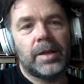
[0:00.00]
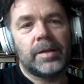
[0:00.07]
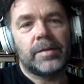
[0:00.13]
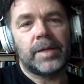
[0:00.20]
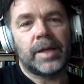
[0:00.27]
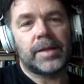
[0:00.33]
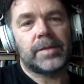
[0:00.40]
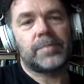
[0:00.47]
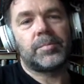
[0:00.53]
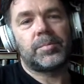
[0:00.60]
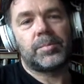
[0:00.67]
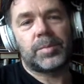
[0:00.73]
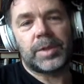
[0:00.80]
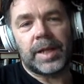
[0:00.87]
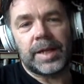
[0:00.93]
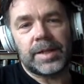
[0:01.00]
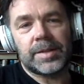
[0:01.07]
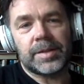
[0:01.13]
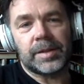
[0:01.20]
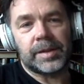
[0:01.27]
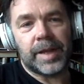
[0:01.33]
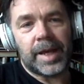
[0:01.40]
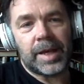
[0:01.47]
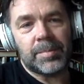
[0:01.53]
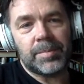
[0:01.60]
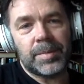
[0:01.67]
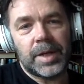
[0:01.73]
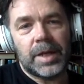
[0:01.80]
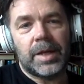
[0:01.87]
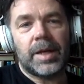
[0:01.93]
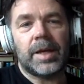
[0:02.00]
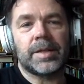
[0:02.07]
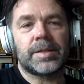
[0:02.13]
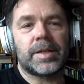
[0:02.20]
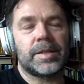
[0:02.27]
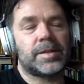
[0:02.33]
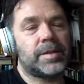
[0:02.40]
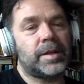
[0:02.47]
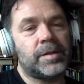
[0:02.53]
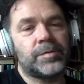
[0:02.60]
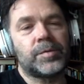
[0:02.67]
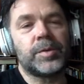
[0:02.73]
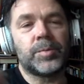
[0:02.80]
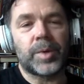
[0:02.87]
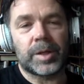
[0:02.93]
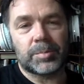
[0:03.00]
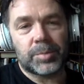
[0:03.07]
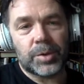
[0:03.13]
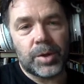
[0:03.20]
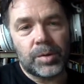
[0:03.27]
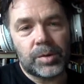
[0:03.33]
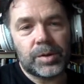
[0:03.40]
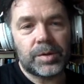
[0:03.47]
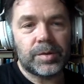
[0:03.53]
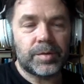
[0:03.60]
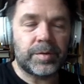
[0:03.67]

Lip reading: that plays the game and says if we went broke,